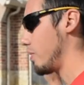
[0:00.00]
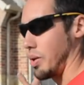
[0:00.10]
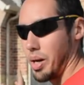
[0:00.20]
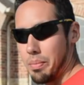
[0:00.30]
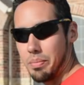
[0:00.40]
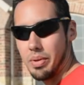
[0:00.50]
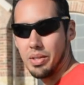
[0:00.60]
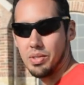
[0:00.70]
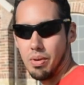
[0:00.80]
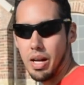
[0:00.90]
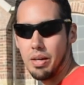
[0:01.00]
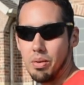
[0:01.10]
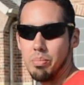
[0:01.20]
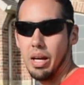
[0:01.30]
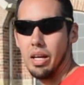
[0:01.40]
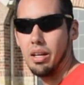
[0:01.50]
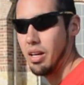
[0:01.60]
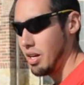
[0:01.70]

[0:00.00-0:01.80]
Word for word: trim is ready for paint.